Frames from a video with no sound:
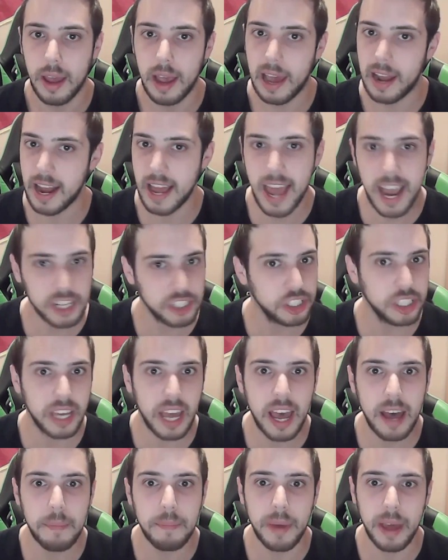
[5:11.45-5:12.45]
And I actually
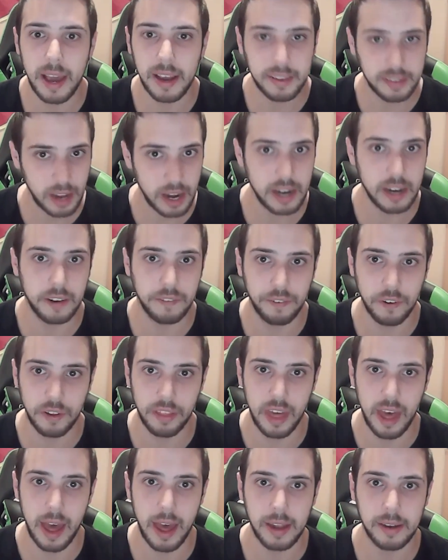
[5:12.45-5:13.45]
am excited for
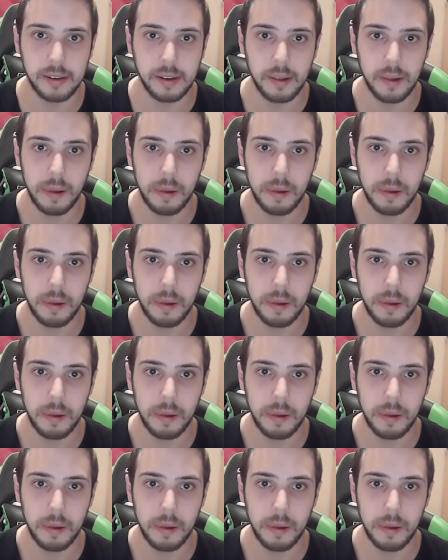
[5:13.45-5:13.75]
that.